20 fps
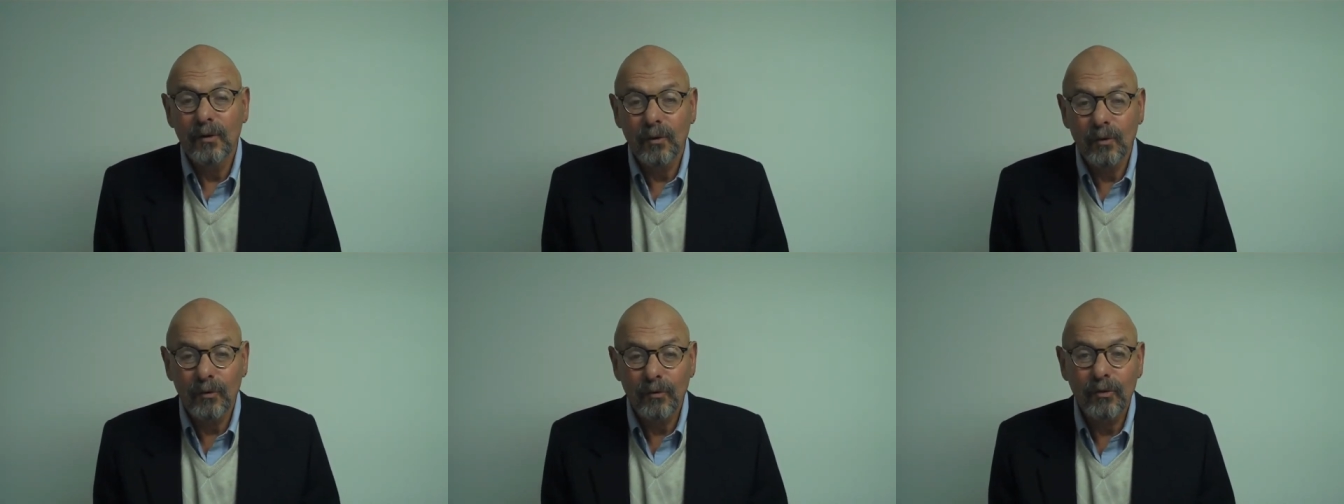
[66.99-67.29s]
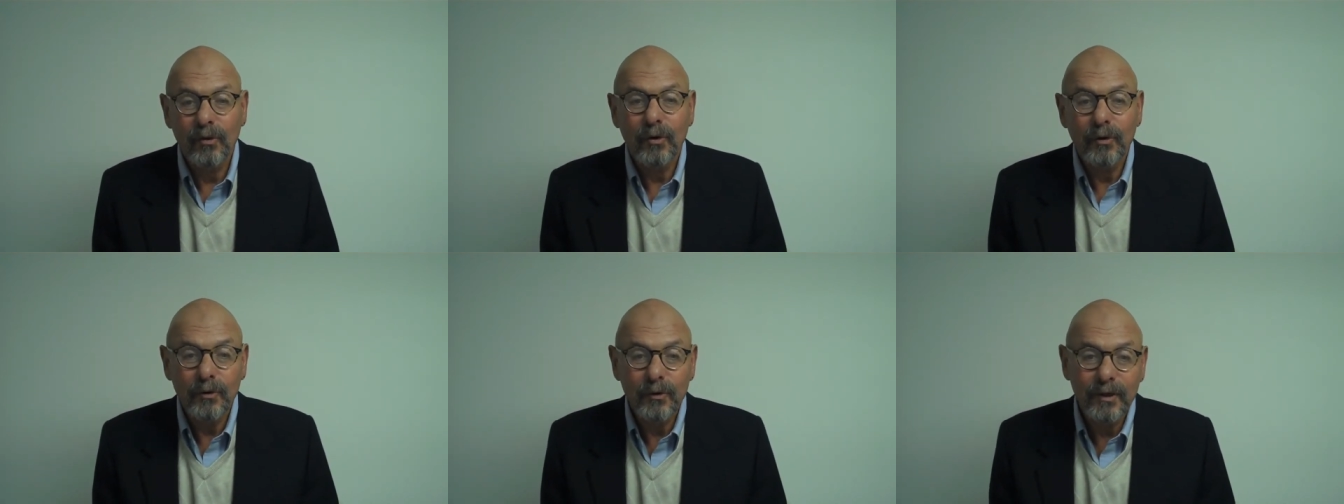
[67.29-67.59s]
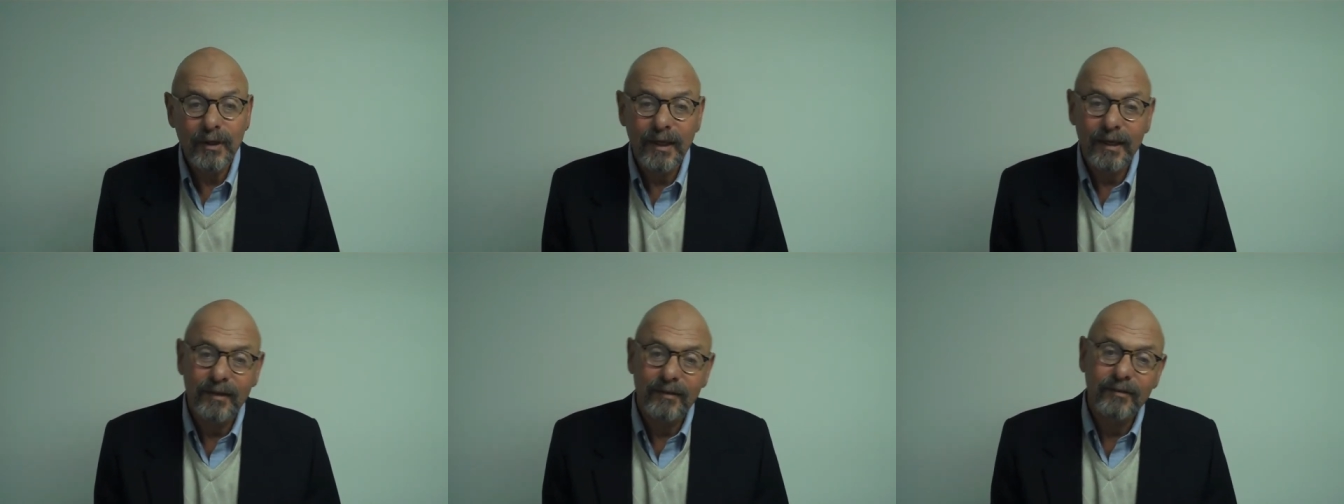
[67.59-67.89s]
although you
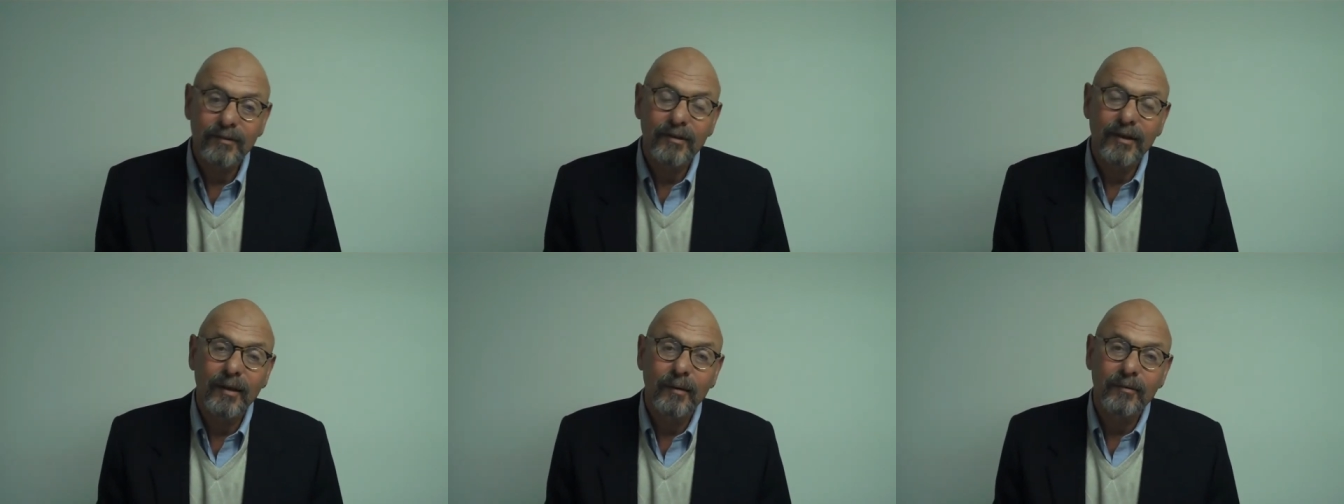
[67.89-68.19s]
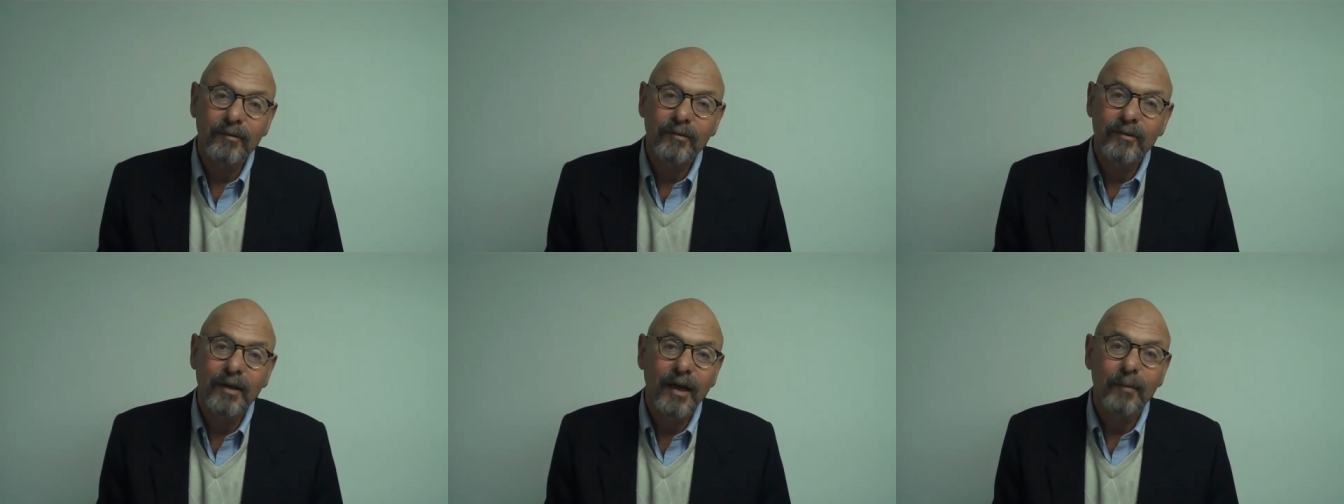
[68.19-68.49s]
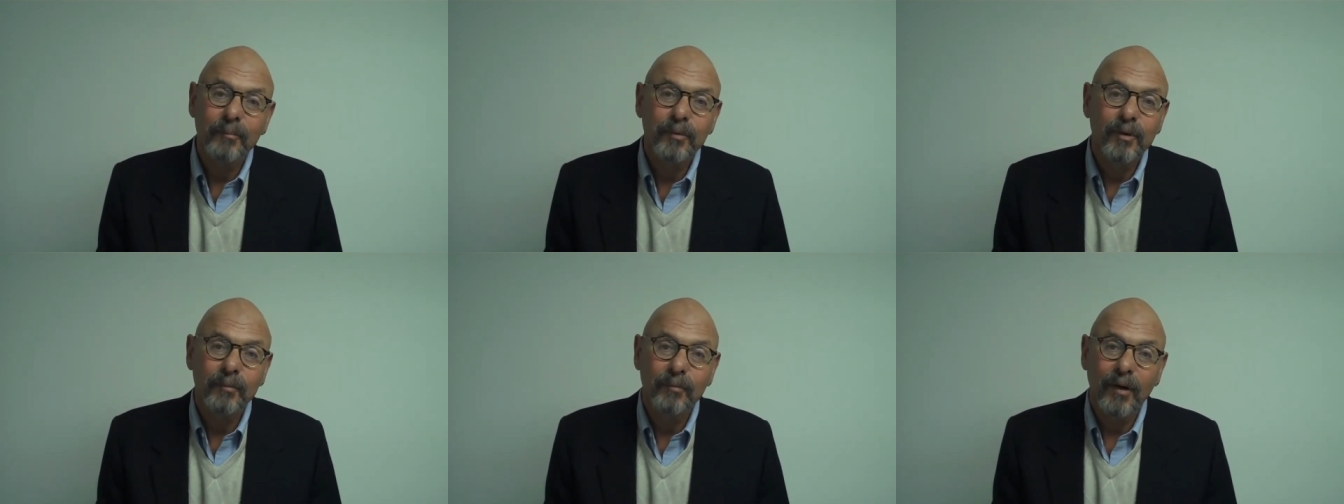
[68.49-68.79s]
can't set,
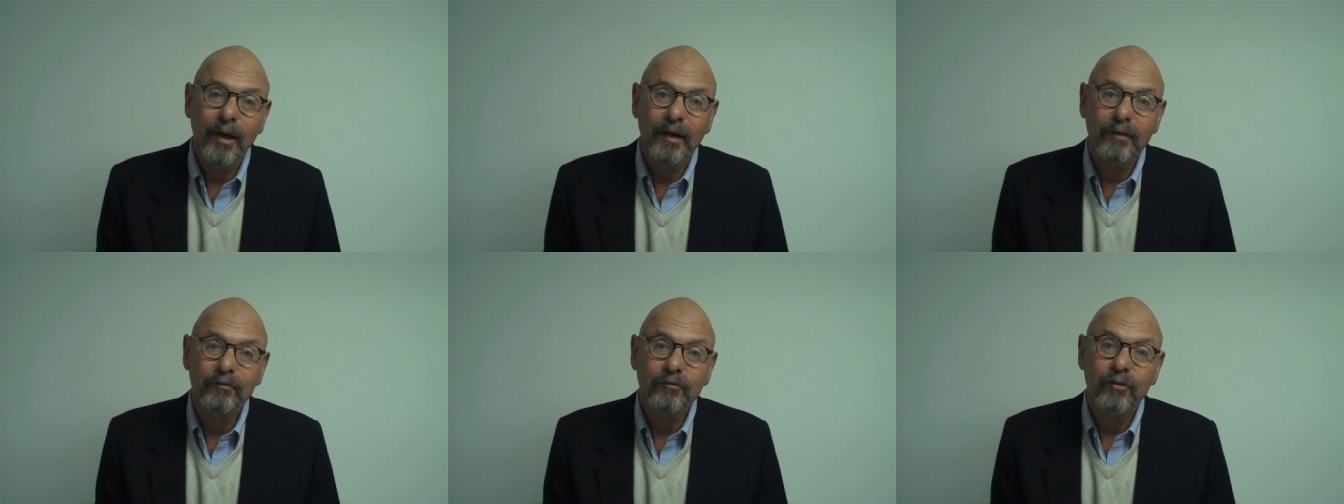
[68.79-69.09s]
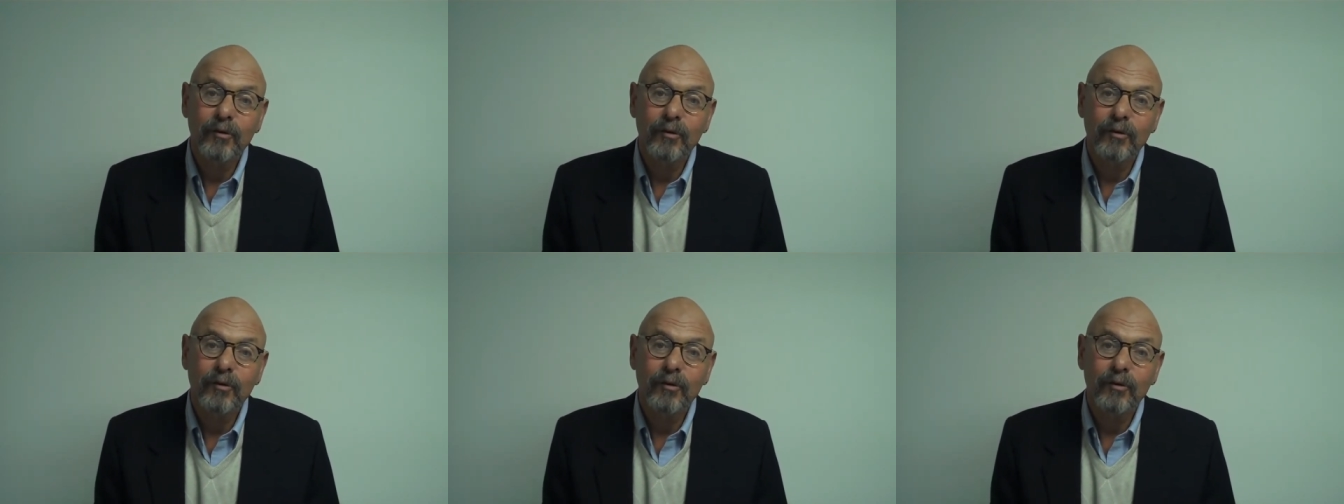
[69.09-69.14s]
stop your mind